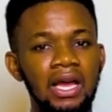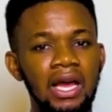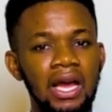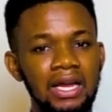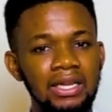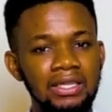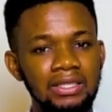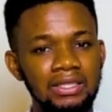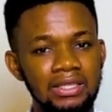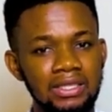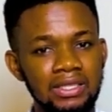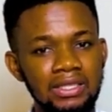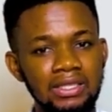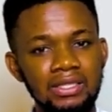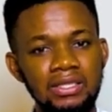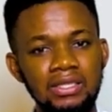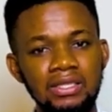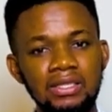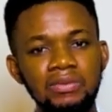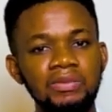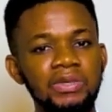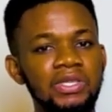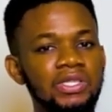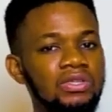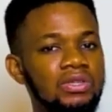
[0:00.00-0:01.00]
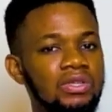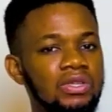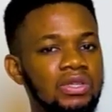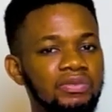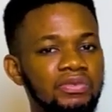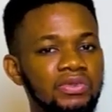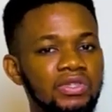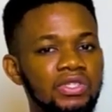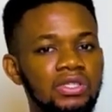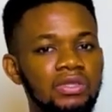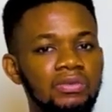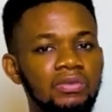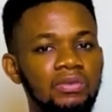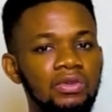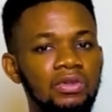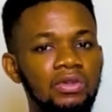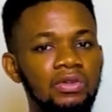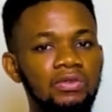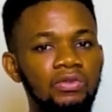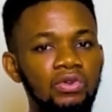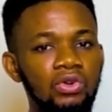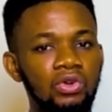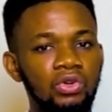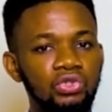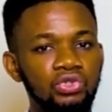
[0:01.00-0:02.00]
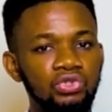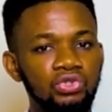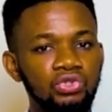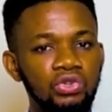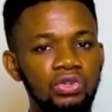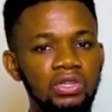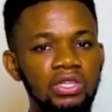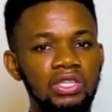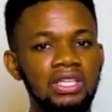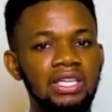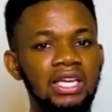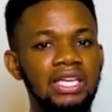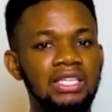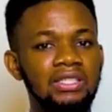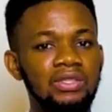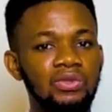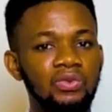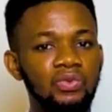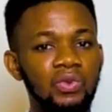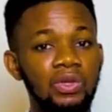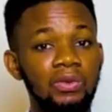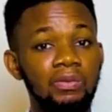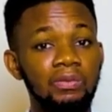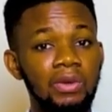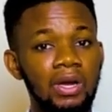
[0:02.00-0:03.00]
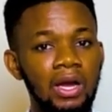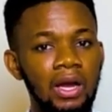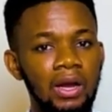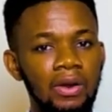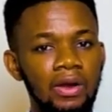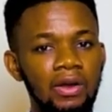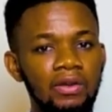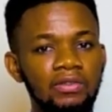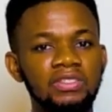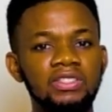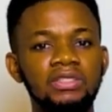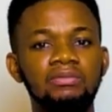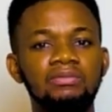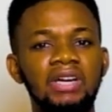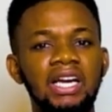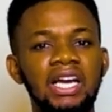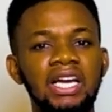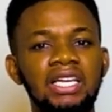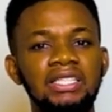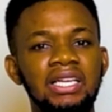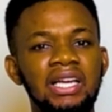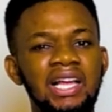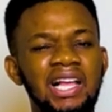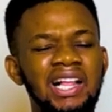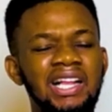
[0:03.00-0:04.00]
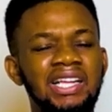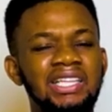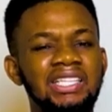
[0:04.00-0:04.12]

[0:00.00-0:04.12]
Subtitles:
And this is still based on the principle of controlling like the willpower of the mind,